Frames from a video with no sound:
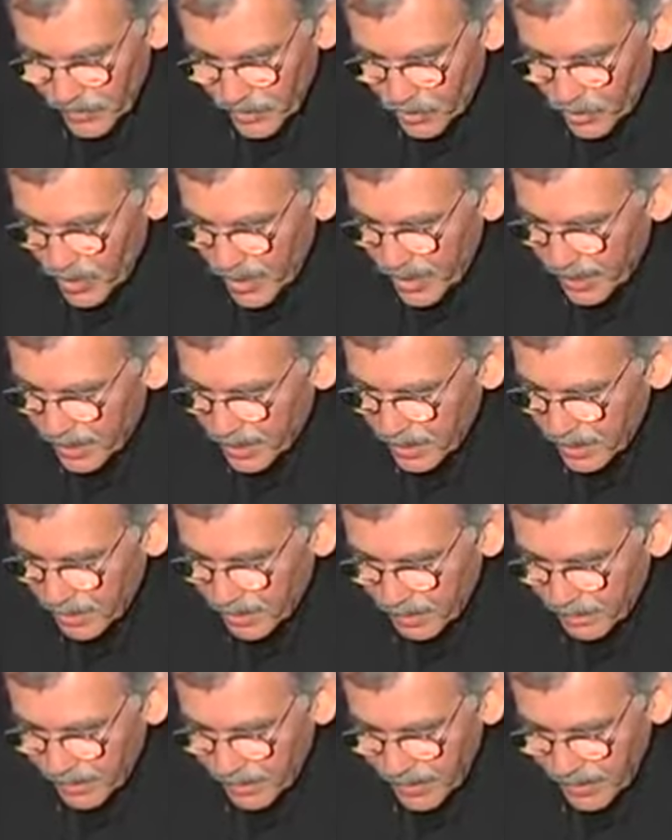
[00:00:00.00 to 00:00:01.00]
trying
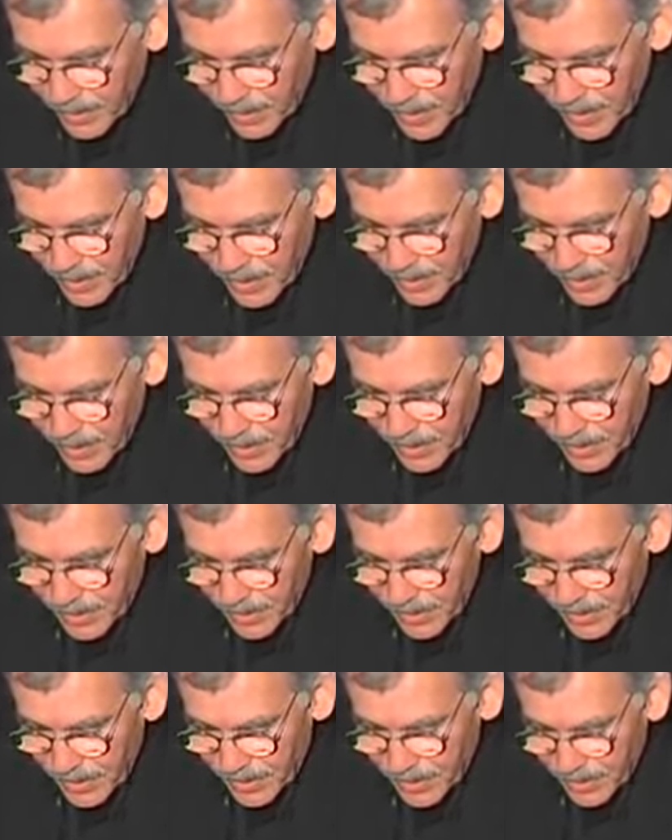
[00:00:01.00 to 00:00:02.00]
to
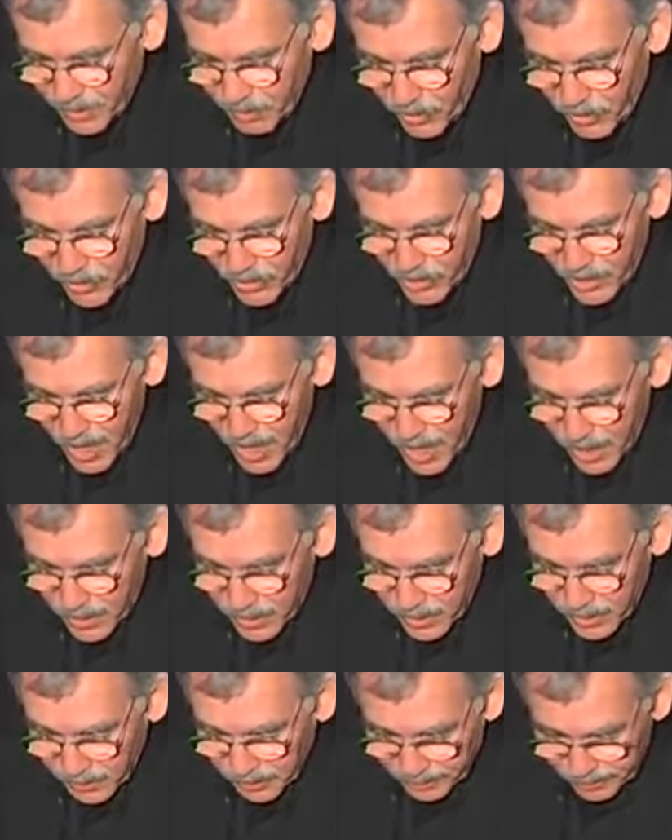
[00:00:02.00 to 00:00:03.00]
get some good
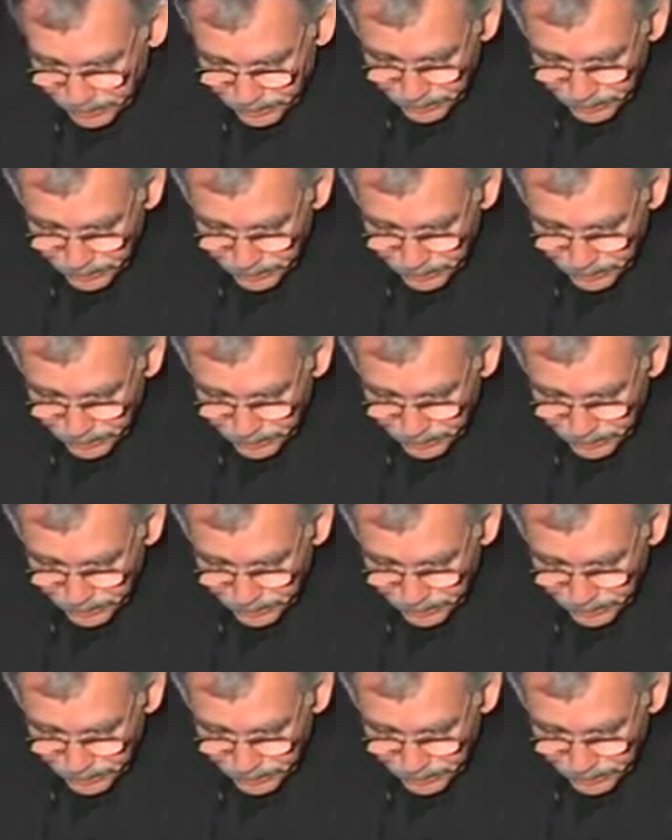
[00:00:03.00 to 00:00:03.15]
shots.